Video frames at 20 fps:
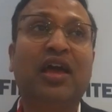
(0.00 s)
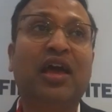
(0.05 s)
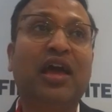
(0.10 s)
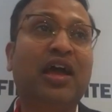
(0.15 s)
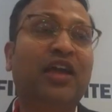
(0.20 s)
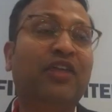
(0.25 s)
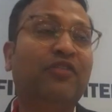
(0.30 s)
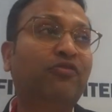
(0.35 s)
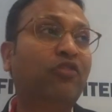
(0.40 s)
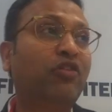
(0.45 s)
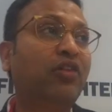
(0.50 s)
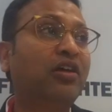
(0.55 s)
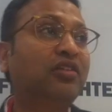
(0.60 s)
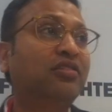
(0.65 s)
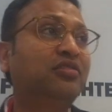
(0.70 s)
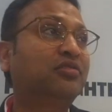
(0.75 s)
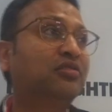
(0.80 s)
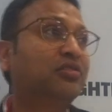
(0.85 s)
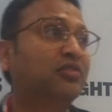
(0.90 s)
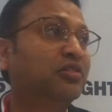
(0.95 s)
And for
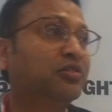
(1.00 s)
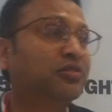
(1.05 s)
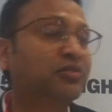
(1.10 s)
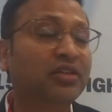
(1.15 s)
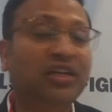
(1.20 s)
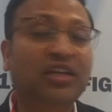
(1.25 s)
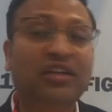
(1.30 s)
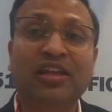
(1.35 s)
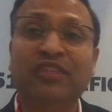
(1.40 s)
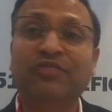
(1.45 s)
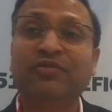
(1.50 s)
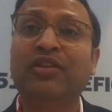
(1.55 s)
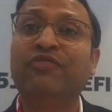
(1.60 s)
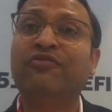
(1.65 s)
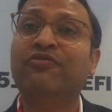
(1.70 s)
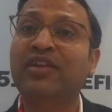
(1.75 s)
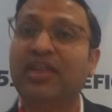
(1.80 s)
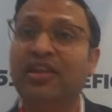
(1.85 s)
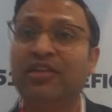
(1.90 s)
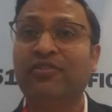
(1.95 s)
us, it has been a
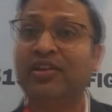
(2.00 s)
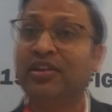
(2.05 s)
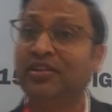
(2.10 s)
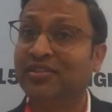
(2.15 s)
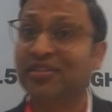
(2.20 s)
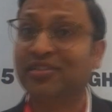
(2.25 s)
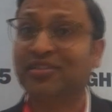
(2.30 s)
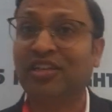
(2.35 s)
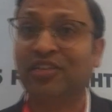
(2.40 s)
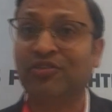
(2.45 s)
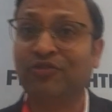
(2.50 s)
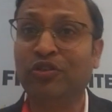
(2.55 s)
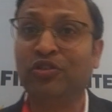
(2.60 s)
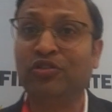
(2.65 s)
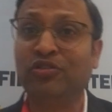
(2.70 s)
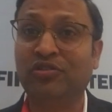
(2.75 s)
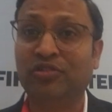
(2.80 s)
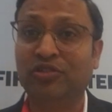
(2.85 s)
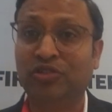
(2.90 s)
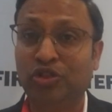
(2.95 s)
very, very successful
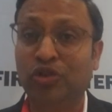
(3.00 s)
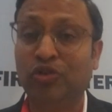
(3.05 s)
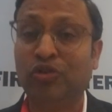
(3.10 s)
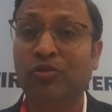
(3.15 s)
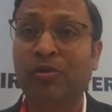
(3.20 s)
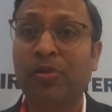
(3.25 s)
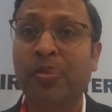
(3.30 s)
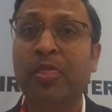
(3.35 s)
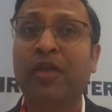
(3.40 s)
show.